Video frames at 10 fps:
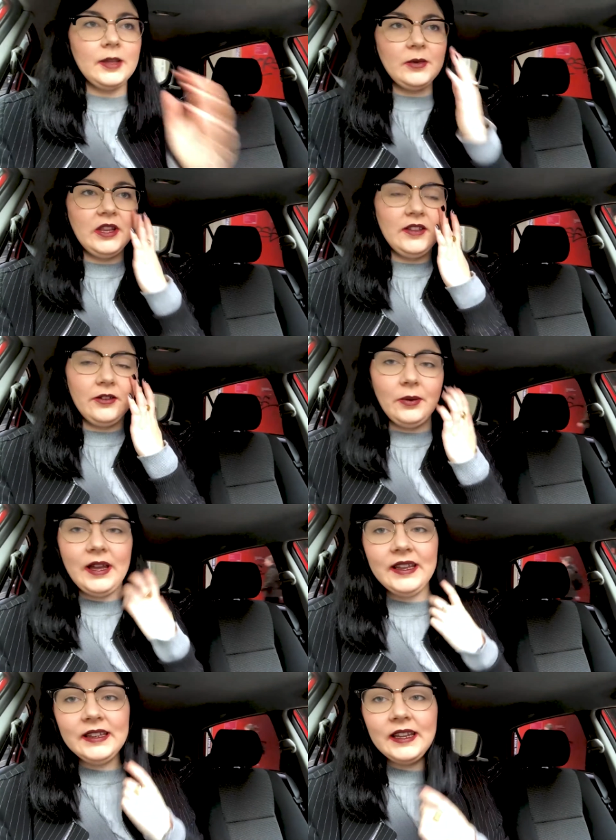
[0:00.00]
Good morning
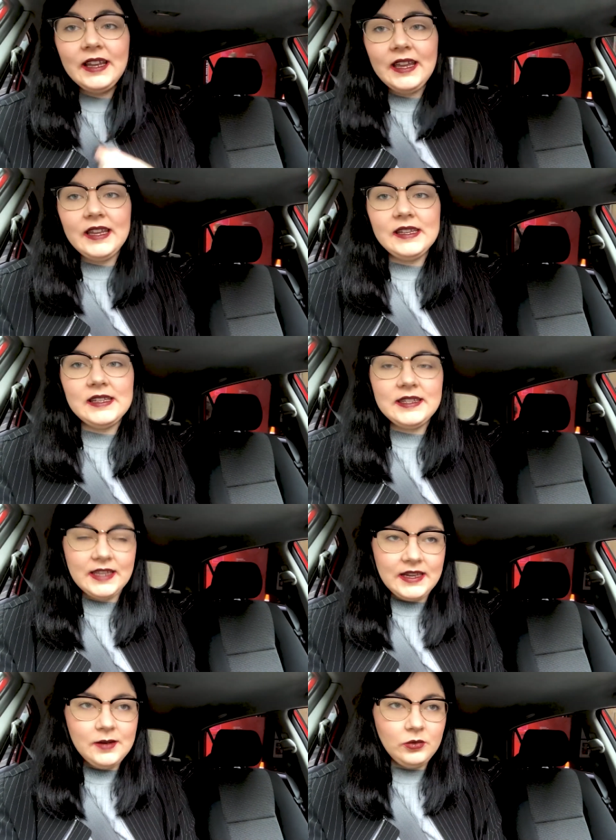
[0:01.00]
everyone. It is
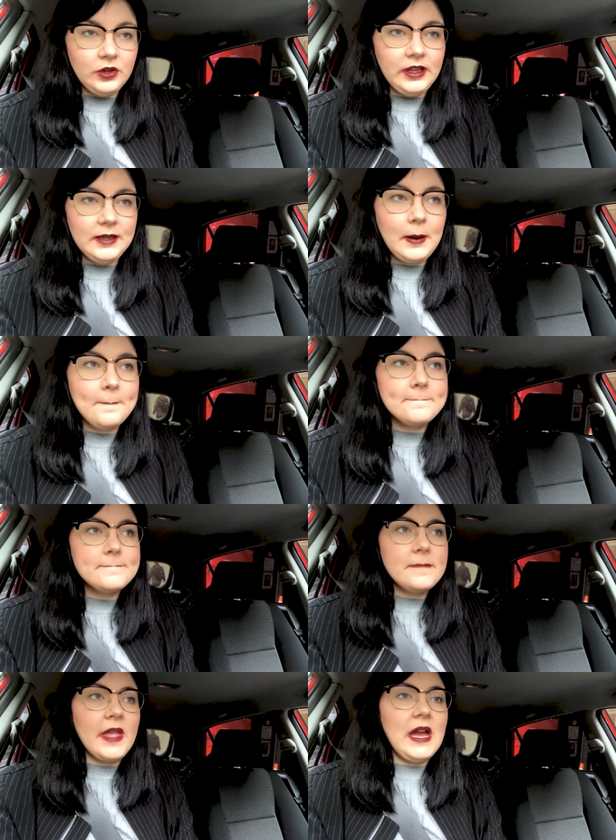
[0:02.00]
Sunday morning.
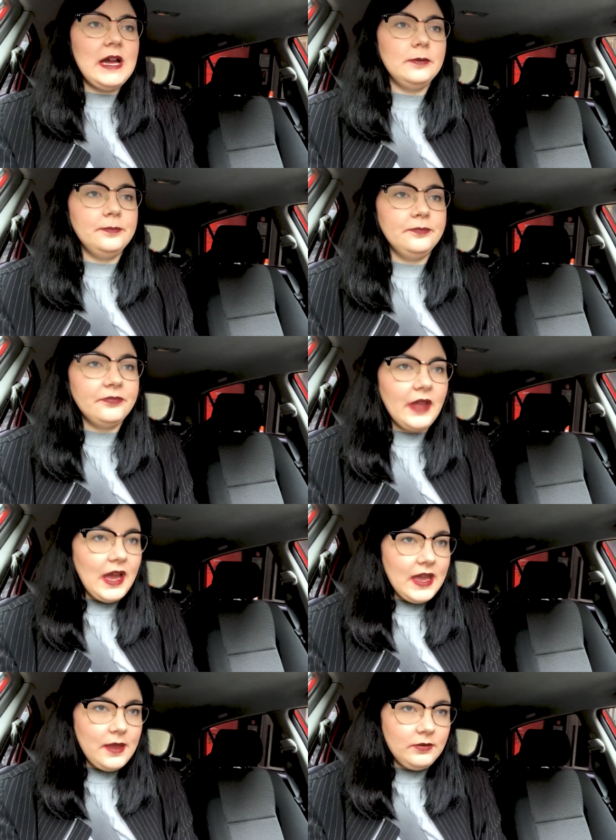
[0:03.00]
Um,
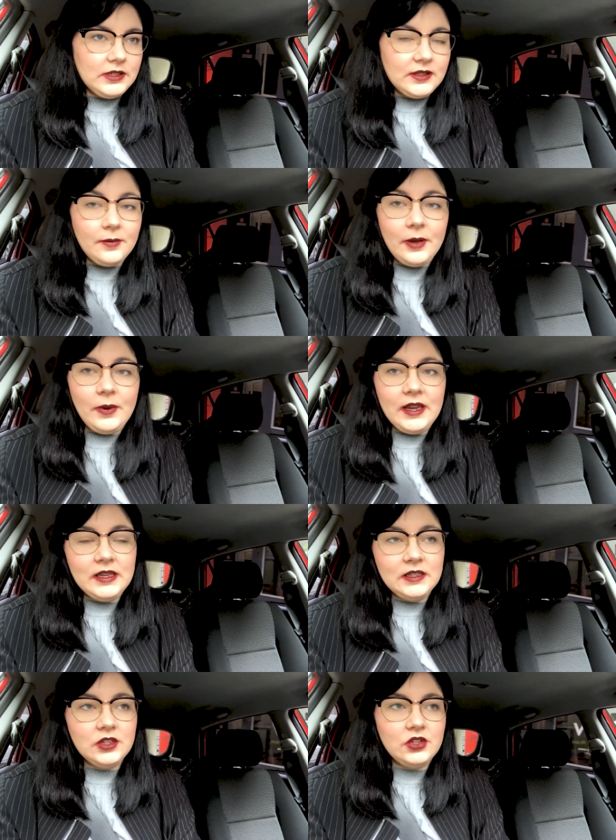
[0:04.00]
I am just on my
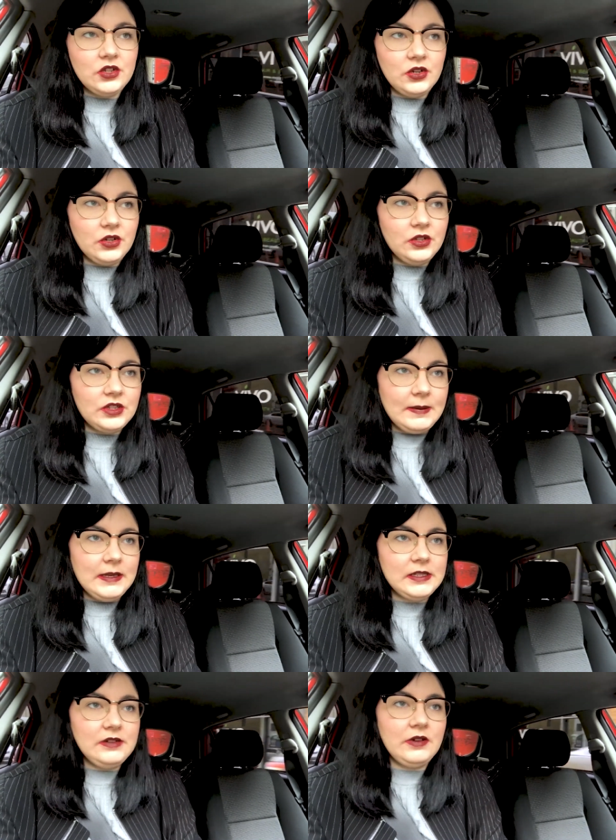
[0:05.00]
way to church. I'm
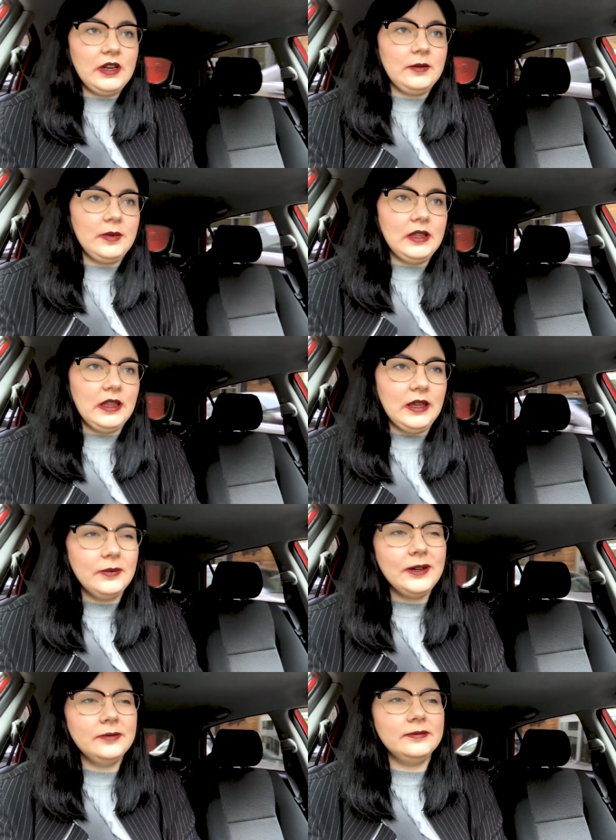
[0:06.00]
actually running a bit
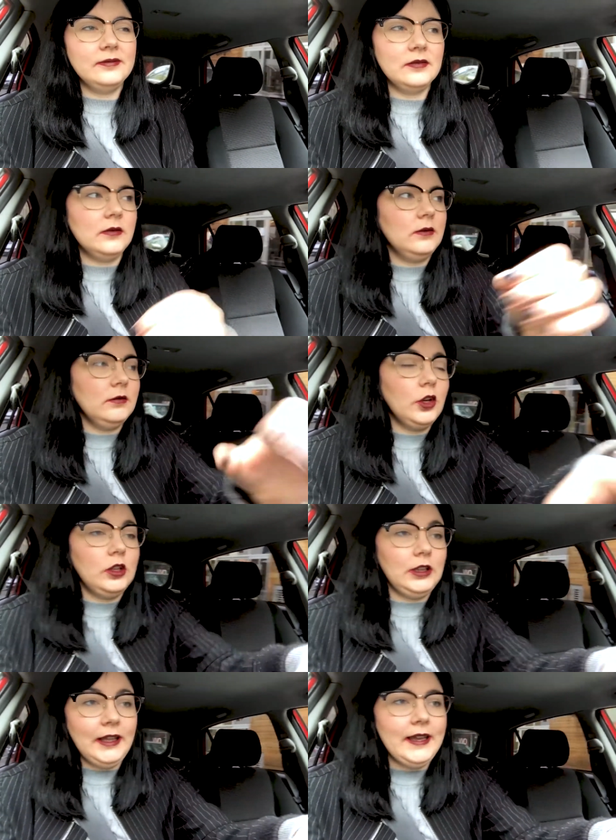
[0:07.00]
late. Well,
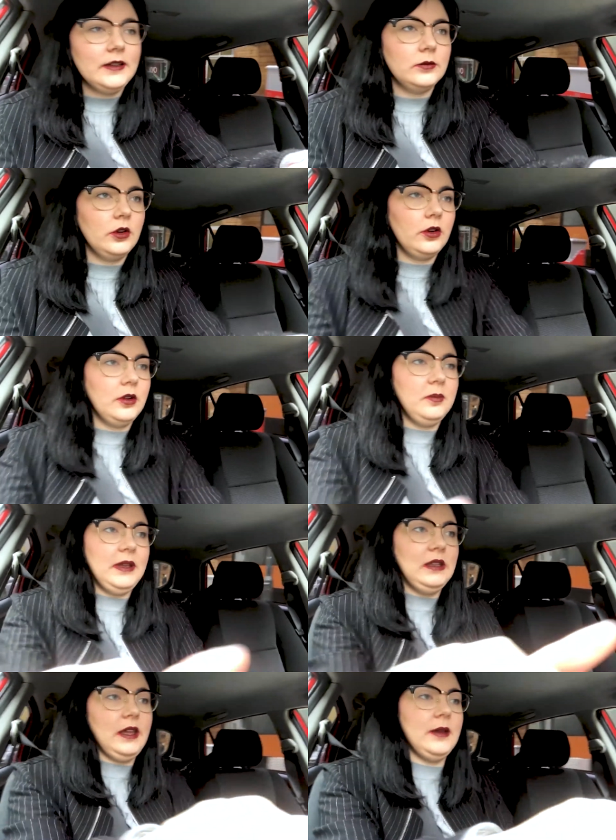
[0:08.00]
not late. I'm not going to
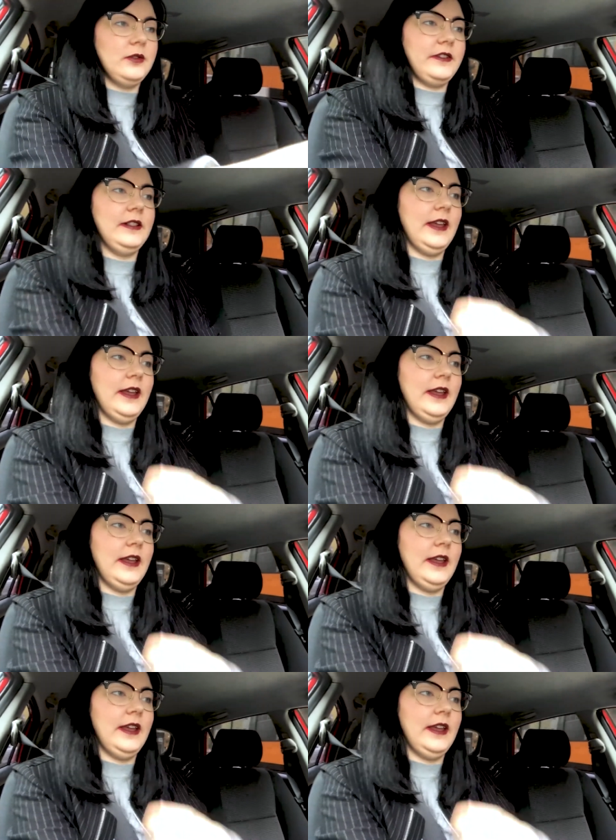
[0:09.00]
be late. I'm just